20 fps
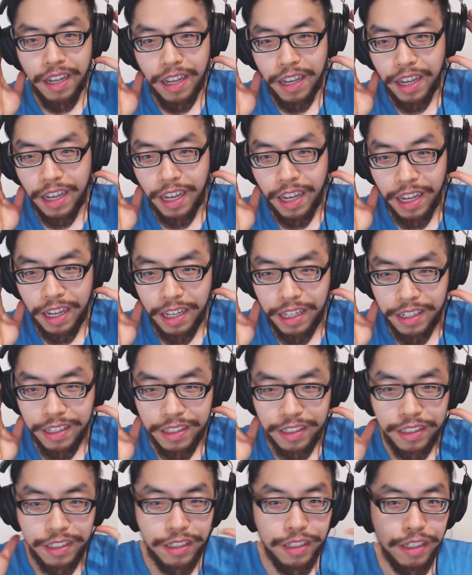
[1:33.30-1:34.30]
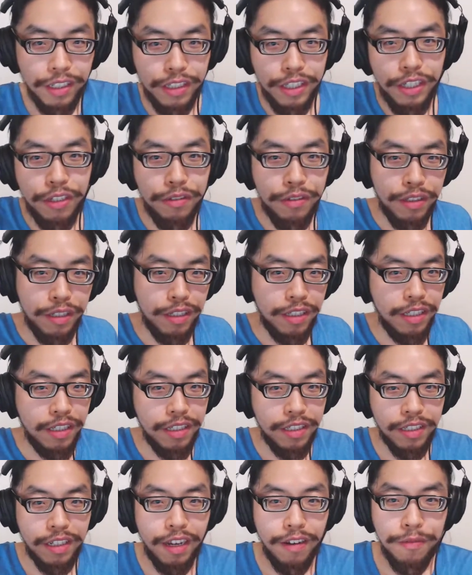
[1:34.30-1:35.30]
and
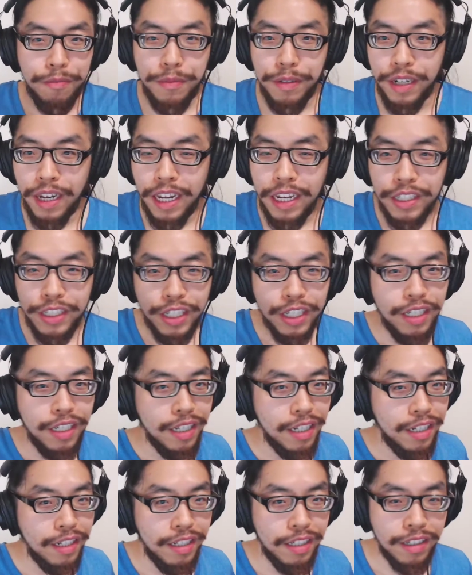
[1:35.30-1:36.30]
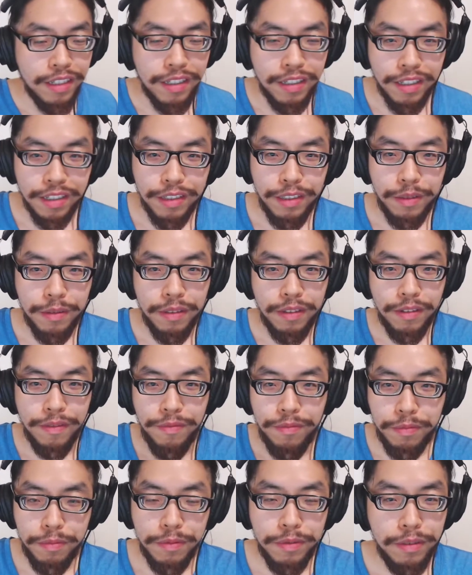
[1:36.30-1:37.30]
she's a government agent in a
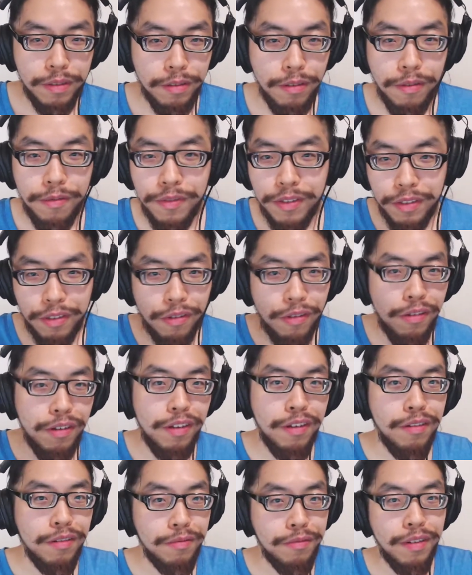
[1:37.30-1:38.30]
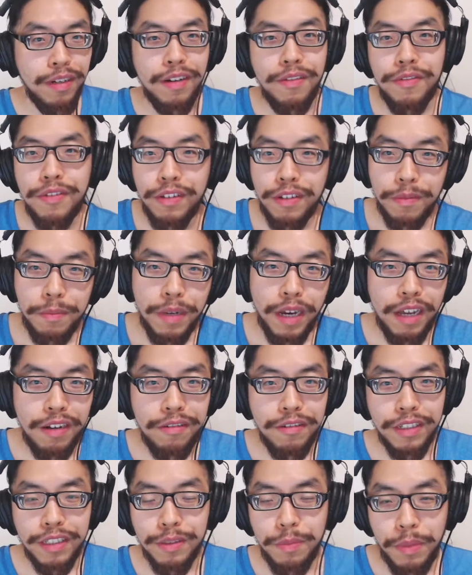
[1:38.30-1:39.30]
observatory or whatever,
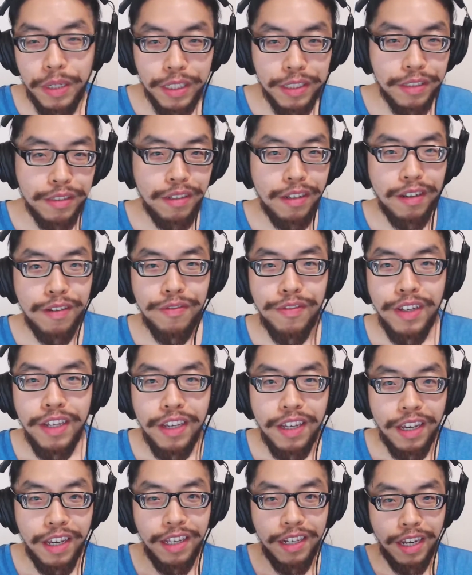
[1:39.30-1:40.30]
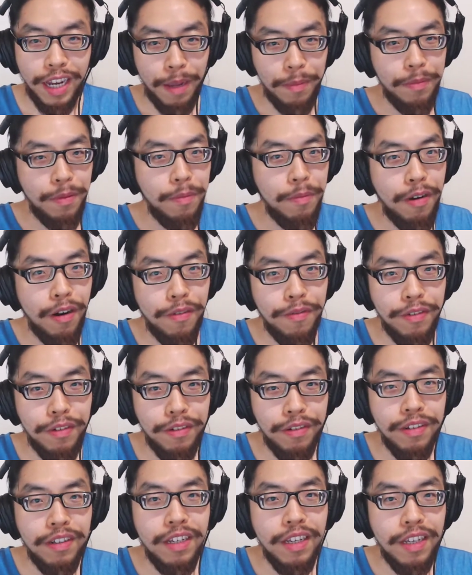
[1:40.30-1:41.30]
monitoring space stuff. And Captain
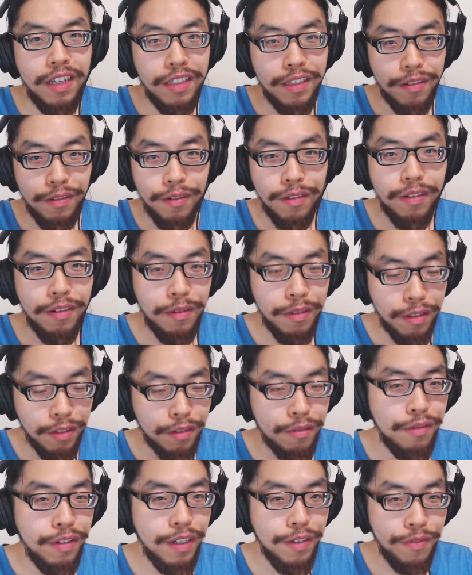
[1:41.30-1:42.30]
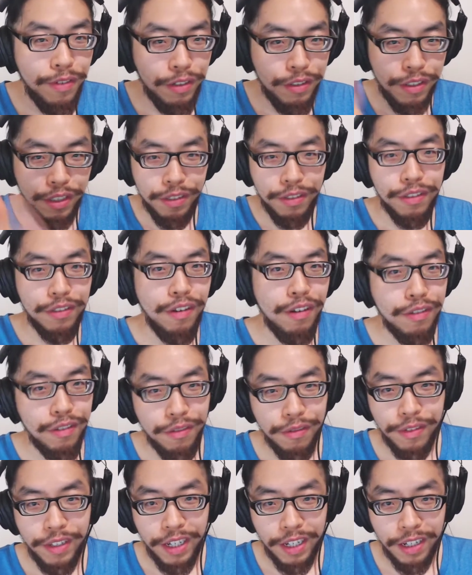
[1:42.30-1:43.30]
Marvel, the Kree version, is
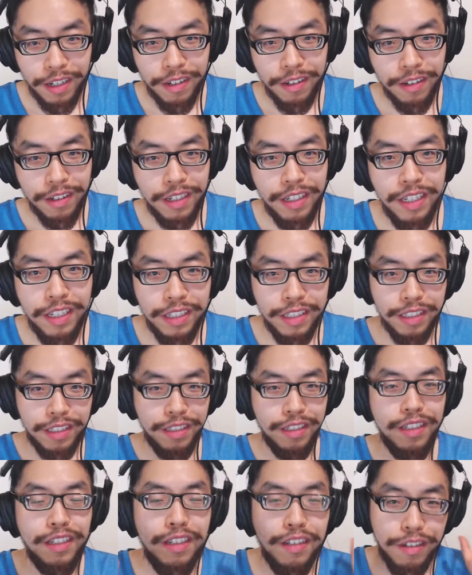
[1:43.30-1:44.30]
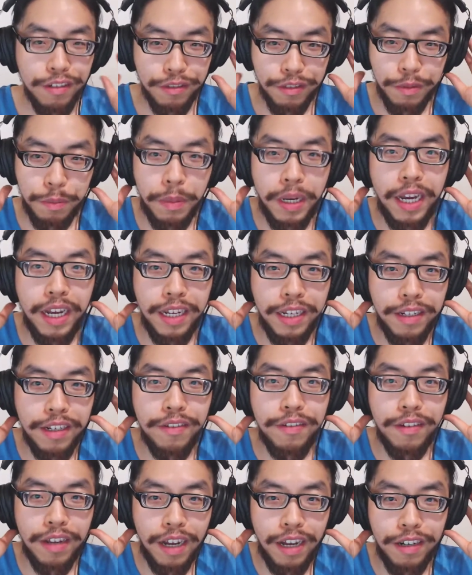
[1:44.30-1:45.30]
also there. He's spying
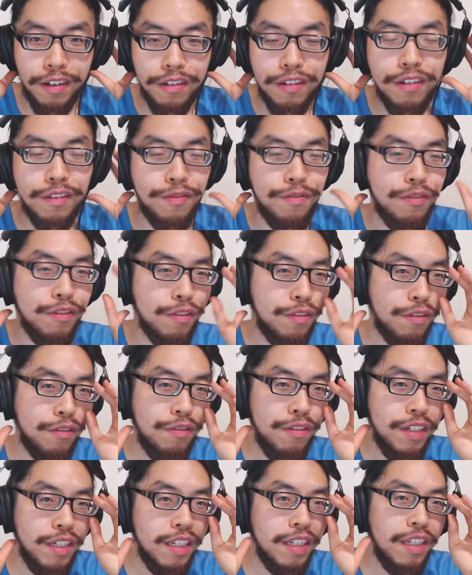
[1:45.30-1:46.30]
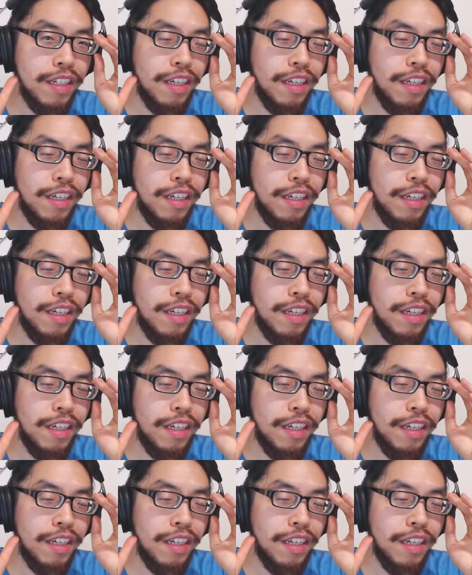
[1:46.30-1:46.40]
on Earth for Kree,